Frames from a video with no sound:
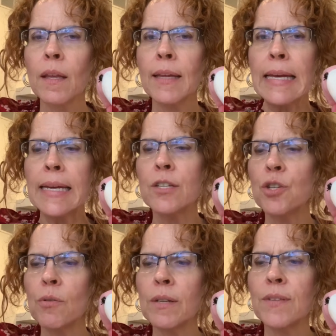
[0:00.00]

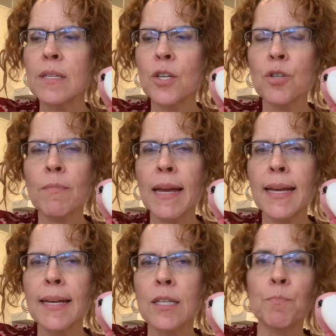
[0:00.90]
Intuitive
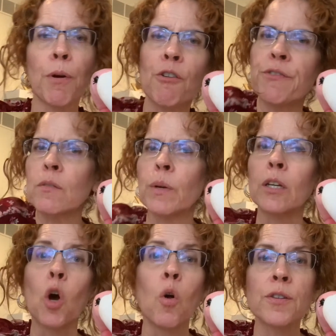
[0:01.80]
decision-making is perfect when
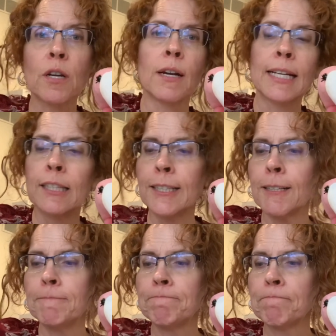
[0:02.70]
goals are
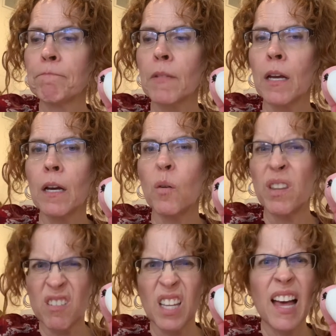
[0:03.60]
unclear, when
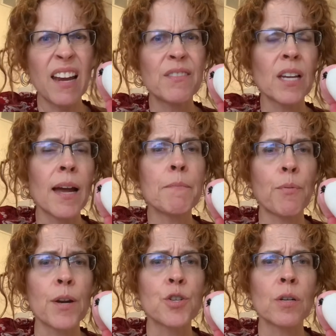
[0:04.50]
there's a lot of time
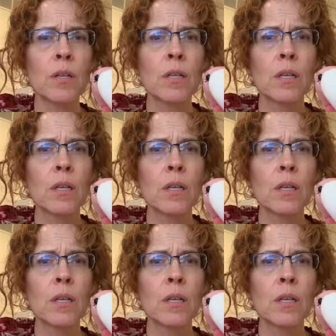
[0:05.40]
pressure,